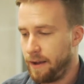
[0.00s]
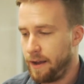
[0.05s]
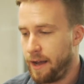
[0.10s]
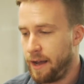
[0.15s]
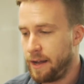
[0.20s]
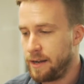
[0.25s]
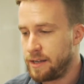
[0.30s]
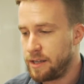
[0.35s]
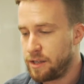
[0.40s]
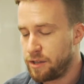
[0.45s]

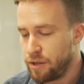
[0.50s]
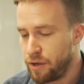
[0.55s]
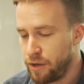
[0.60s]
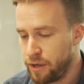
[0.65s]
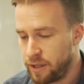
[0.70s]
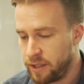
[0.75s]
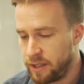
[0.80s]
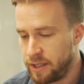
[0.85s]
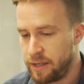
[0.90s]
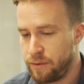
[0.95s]
And
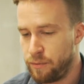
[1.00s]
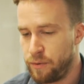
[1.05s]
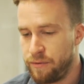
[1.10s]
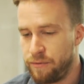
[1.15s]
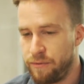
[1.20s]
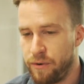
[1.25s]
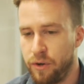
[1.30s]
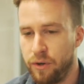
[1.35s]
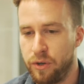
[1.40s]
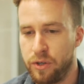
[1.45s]
thirdly, we
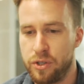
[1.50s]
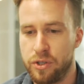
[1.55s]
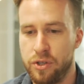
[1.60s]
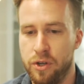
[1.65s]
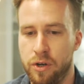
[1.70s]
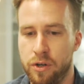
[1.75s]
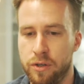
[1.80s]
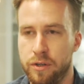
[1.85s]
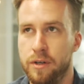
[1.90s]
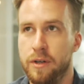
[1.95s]
focus
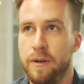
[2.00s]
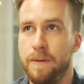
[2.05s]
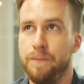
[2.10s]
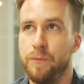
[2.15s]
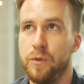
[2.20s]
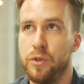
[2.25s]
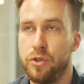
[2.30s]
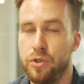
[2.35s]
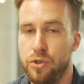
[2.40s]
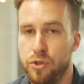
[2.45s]
on
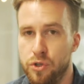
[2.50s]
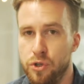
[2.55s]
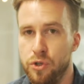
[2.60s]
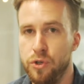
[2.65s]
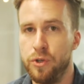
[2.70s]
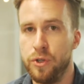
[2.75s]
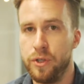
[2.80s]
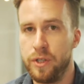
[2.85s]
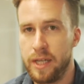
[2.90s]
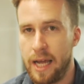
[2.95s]

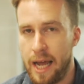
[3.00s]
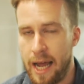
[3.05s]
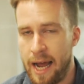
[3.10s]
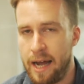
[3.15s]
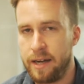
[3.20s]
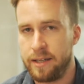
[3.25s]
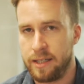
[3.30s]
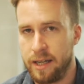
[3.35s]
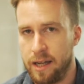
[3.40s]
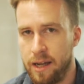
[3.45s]
student
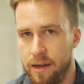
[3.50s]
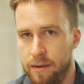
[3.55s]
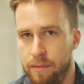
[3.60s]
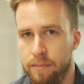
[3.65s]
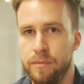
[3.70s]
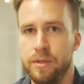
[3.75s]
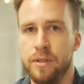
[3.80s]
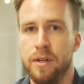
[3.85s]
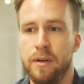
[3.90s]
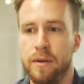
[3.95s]

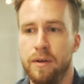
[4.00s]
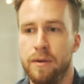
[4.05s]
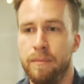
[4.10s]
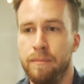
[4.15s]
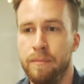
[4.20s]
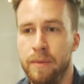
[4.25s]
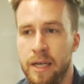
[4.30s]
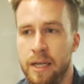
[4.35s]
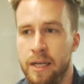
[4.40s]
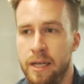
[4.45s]
outcomes,
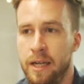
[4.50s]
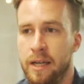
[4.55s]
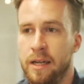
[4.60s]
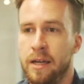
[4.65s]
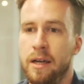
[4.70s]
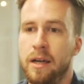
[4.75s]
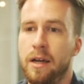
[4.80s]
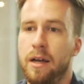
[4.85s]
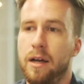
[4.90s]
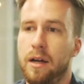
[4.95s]
meaning
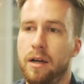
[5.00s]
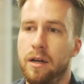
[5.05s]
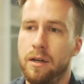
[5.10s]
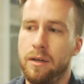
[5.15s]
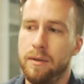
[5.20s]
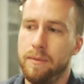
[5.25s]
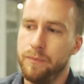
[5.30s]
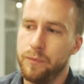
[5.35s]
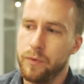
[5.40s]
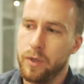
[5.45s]

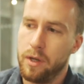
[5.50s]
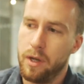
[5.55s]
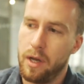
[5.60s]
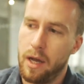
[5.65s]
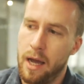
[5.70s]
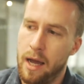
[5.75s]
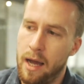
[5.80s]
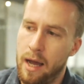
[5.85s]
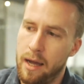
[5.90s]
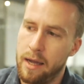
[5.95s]

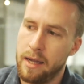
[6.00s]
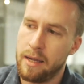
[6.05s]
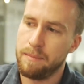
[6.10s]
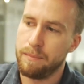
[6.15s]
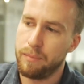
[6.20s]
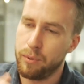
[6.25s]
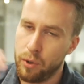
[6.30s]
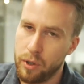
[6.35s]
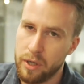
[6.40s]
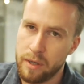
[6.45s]

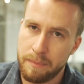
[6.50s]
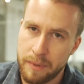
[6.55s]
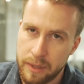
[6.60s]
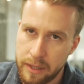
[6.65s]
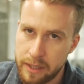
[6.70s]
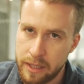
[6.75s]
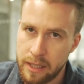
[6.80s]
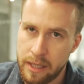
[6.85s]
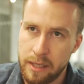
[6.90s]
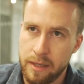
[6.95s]

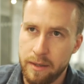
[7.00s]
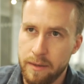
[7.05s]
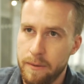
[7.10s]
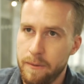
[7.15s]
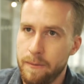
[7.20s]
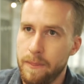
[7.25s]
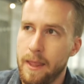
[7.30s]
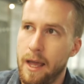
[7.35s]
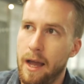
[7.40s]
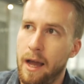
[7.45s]
employability,
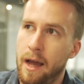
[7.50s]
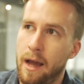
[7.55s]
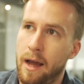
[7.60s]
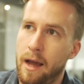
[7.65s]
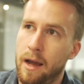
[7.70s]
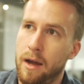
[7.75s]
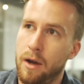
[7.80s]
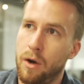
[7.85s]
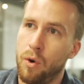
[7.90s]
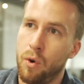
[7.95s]

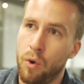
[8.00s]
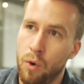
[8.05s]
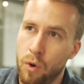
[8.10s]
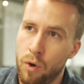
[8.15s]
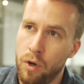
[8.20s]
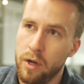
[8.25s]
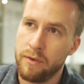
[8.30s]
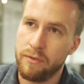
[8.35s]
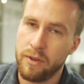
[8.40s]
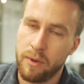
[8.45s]

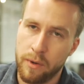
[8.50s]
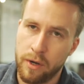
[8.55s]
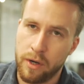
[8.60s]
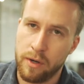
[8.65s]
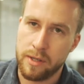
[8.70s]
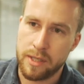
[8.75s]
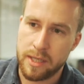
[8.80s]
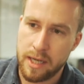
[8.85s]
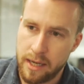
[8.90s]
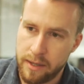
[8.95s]
or if they want to go
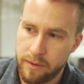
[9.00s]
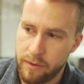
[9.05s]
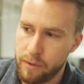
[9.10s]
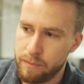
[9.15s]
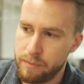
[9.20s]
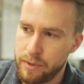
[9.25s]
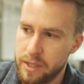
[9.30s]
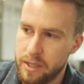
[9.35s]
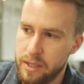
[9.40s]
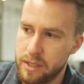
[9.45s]
and start their
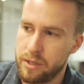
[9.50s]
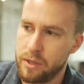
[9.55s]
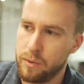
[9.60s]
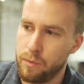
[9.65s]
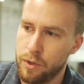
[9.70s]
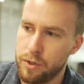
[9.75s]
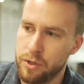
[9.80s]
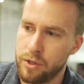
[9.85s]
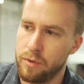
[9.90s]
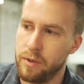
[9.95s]
own business, to
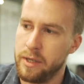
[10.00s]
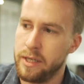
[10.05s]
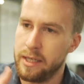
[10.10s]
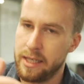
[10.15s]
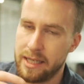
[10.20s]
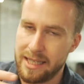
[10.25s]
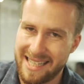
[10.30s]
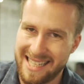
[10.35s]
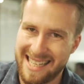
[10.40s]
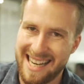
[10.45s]
what degree do
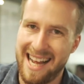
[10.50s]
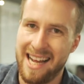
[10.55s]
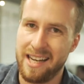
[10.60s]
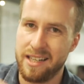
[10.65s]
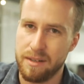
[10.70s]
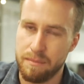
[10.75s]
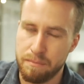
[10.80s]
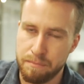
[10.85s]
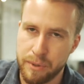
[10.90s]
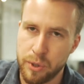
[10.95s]
they
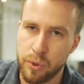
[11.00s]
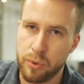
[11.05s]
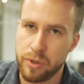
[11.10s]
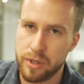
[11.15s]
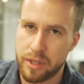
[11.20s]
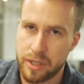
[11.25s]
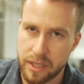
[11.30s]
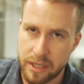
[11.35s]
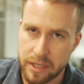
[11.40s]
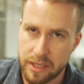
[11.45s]
start and build a
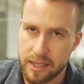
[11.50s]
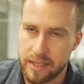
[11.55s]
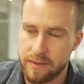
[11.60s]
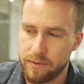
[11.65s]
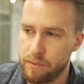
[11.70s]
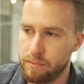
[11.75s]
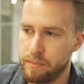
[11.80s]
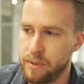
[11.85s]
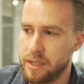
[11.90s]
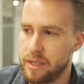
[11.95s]

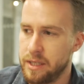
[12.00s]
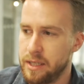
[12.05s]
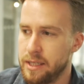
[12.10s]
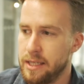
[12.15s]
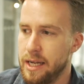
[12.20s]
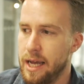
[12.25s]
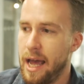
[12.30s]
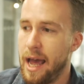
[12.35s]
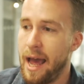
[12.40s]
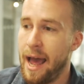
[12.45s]
successful business,
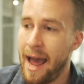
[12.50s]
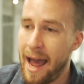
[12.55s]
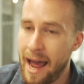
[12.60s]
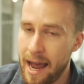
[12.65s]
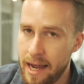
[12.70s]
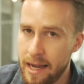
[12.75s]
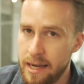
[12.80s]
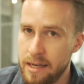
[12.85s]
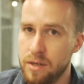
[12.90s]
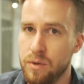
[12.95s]

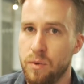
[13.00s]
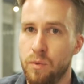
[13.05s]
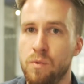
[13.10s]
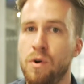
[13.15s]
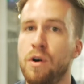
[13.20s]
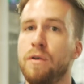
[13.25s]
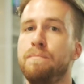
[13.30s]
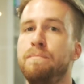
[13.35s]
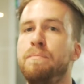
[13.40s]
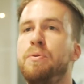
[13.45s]
and
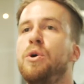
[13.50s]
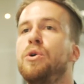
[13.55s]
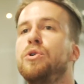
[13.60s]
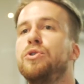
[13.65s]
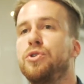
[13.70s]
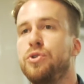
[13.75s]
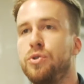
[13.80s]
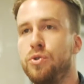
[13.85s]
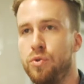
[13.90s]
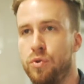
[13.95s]
what
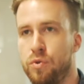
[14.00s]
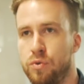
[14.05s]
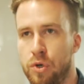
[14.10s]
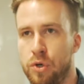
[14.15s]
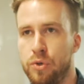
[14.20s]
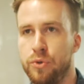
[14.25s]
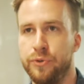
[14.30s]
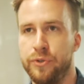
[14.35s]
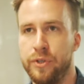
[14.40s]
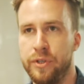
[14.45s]
personal
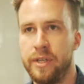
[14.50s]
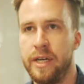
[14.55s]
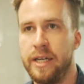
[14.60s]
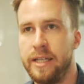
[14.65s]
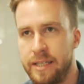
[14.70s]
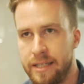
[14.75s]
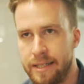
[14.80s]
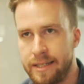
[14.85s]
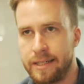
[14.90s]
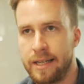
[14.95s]
growth do they
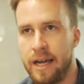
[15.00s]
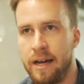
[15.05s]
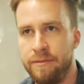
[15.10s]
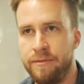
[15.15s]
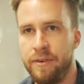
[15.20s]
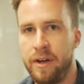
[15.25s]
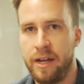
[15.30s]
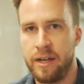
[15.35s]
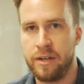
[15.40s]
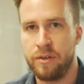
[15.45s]

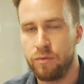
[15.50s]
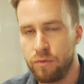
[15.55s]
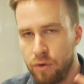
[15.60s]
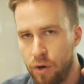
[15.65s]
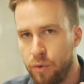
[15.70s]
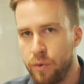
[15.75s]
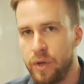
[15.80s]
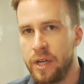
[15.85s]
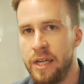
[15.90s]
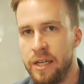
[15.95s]
discover and
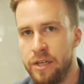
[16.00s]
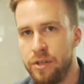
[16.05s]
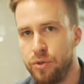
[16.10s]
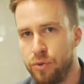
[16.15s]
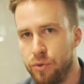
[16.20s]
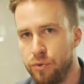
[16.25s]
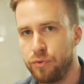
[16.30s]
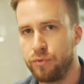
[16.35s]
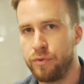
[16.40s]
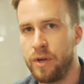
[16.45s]
grow
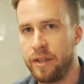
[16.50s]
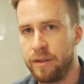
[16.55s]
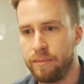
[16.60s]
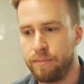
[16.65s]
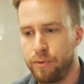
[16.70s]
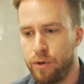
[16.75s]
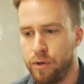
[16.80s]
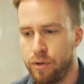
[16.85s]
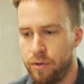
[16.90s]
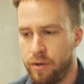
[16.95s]
into throughout the
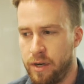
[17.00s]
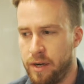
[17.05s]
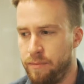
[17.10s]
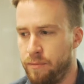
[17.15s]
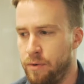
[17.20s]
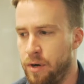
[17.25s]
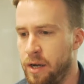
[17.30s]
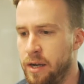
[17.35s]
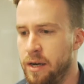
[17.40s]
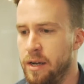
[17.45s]
program,
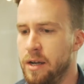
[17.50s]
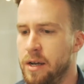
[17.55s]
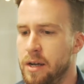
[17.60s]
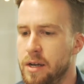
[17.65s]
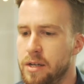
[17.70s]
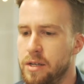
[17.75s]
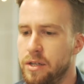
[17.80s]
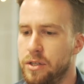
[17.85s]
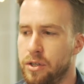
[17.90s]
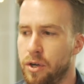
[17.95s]
right?
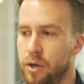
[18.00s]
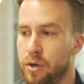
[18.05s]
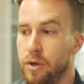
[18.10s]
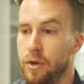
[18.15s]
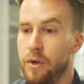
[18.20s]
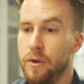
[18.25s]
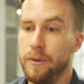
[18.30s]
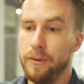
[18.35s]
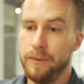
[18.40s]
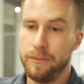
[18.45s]
So
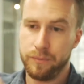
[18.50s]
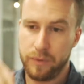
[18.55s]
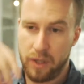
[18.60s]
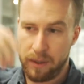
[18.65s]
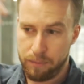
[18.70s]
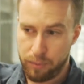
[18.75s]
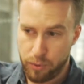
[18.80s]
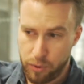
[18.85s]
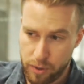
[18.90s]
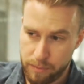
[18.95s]

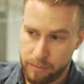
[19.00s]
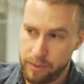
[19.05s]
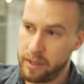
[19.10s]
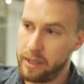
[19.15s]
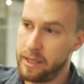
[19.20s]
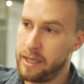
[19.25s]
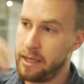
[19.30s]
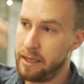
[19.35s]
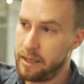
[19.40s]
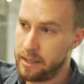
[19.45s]

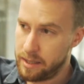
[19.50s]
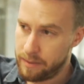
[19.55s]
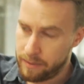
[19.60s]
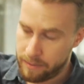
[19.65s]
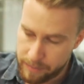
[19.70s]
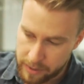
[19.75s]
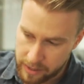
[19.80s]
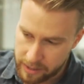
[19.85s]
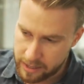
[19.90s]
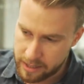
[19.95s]
employability,
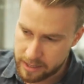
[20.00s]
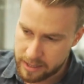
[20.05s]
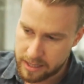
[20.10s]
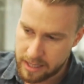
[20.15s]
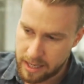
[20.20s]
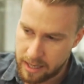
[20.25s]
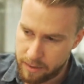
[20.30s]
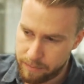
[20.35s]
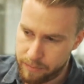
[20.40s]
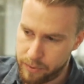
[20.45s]
ability to
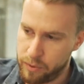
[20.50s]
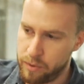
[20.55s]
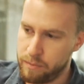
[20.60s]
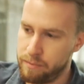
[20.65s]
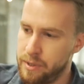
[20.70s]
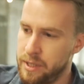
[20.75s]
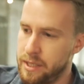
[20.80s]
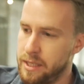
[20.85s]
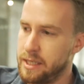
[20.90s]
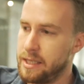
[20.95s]
start or build a
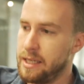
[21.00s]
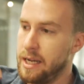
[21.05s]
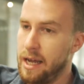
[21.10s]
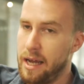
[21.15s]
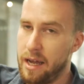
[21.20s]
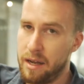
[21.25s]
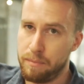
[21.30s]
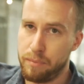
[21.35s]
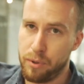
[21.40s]
business, and